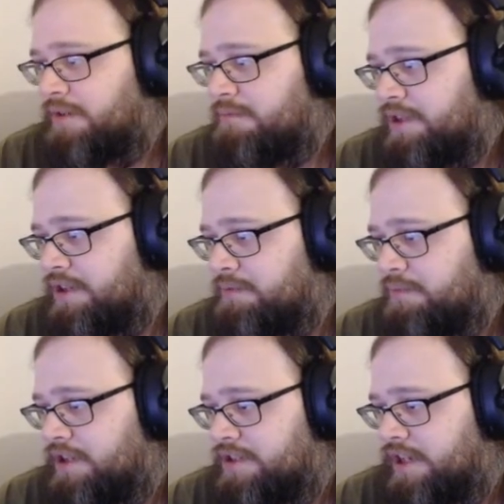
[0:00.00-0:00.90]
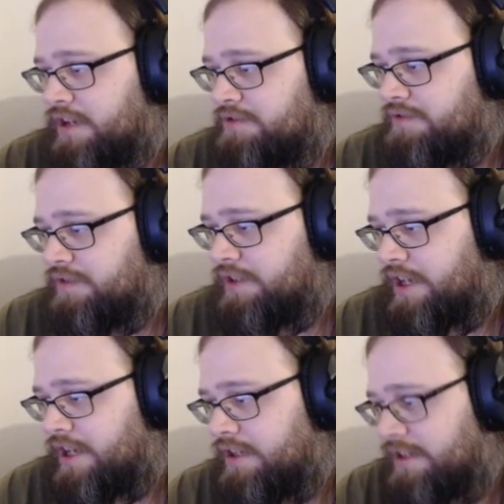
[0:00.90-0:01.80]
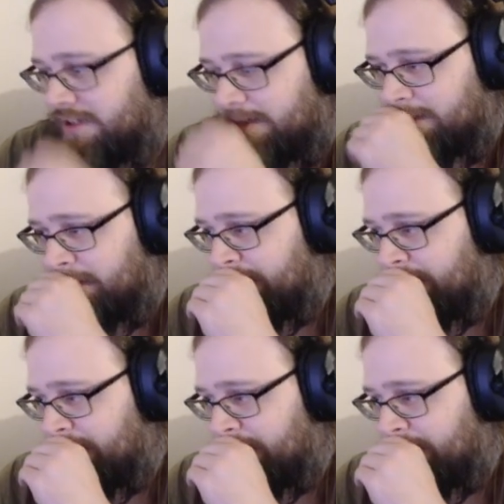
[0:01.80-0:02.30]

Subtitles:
Mythic Plus counts for that. And